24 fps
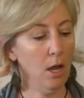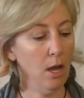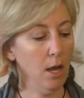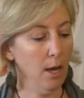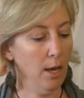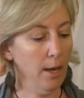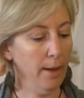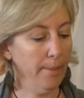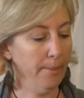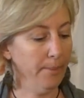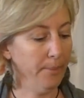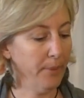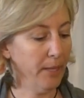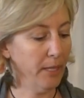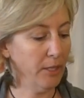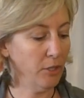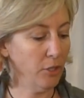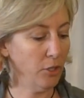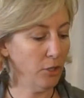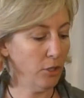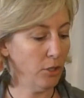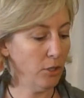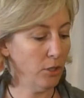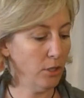Um,
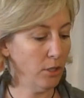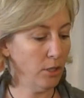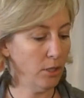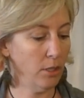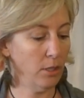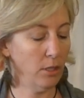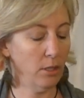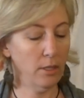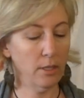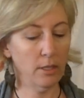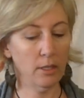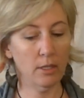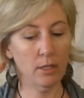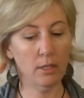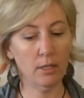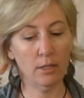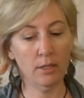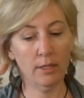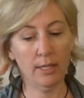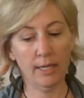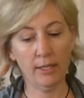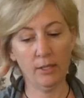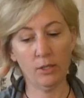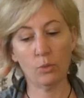that's just,
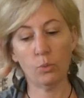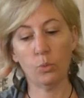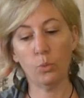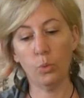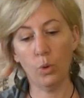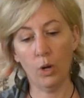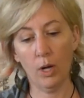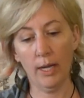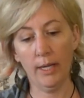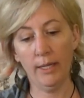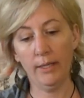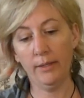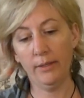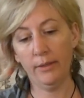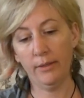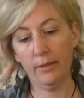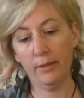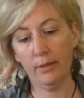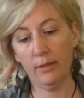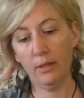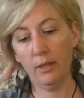that's one